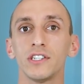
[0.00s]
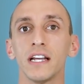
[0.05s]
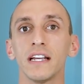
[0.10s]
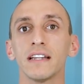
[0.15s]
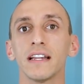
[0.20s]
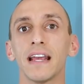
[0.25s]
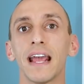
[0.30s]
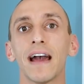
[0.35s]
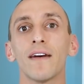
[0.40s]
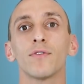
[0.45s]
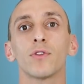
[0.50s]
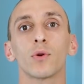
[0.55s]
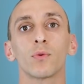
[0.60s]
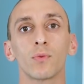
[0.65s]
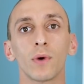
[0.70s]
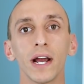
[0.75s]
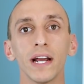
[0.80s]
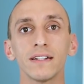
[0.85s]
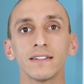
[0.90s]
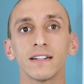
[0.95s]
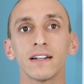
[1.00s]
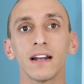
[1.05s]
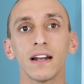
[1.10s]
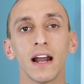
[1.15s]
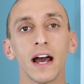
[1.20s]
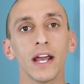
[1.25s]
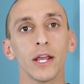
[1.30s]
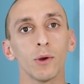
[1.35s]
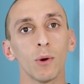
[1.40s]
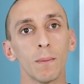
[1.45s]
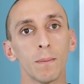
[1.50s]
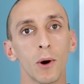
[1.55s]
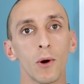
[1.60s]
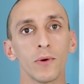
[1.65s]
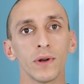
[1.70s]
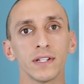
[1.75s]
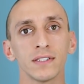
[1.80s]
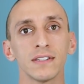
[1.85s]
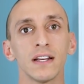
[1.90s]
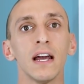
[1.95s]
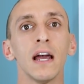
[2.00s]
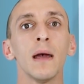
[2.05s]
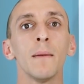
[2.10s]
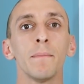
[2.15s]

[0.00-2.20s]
saying they have the right to deny you a bonus